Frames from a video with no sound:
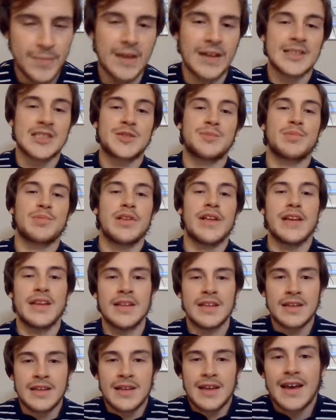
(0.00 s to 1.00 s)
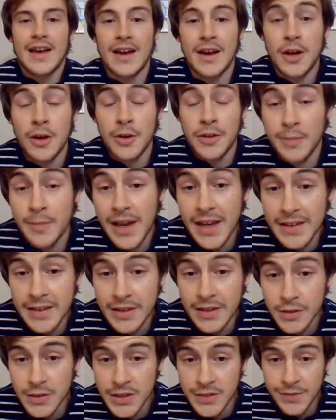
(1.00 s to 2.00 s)
explaining how the
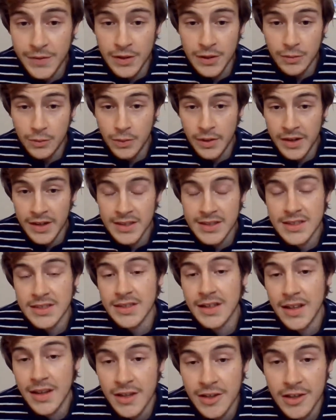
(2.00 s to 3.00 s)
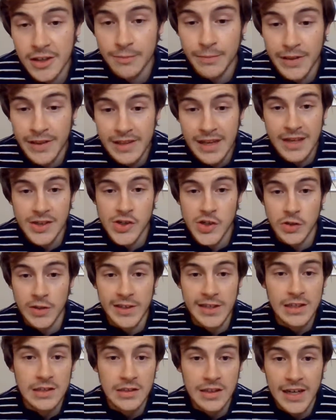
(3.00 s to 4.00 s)
magnetosphere works and how you can
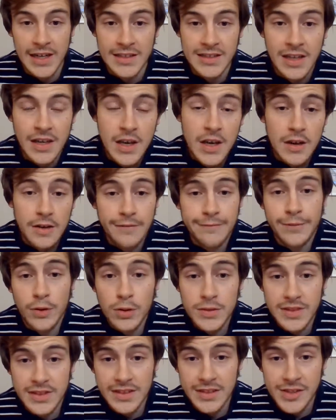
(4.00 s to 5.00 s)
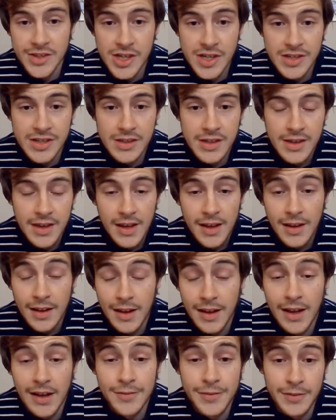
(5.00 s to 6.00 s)
potentially collect voltage
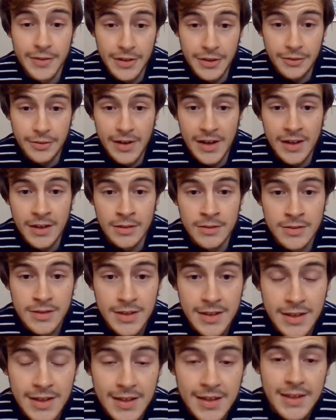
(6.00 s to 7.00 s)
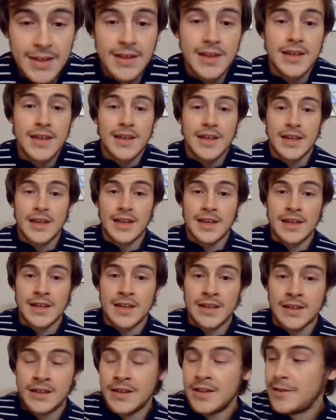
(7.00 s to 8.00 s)
off of the ground
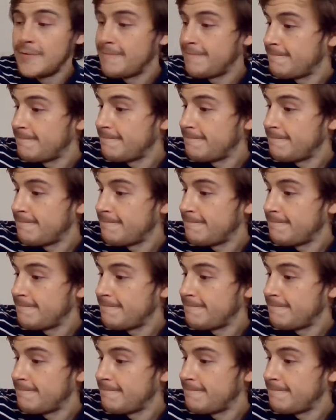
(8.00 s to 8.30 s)
and